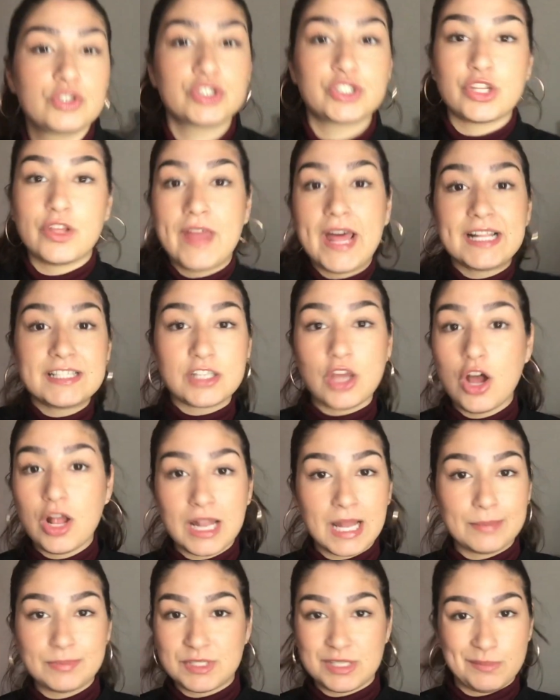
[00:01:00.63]
So that's
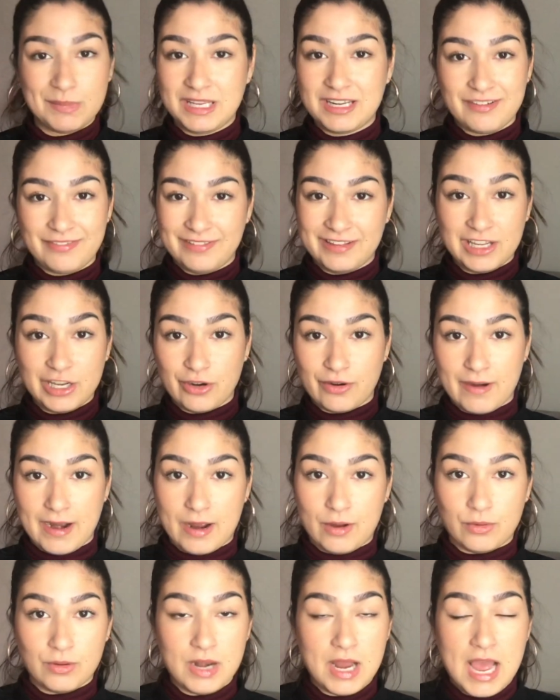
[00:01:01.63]
all up to me to figure
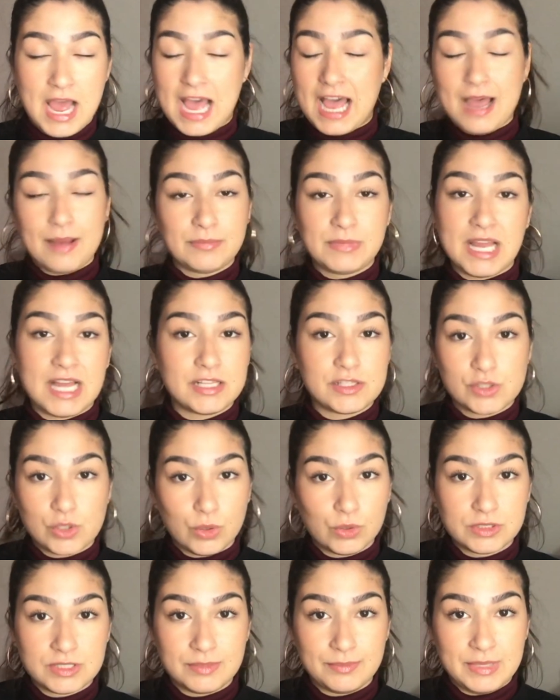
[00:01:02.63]
out. I'm not
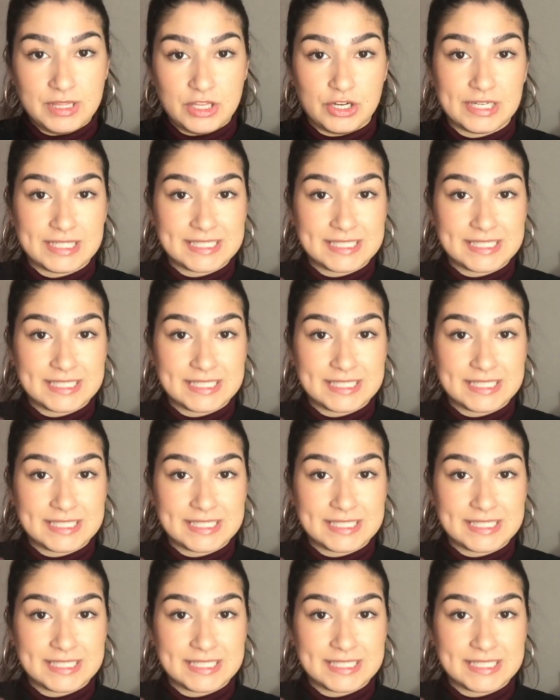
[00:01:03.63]
told to be there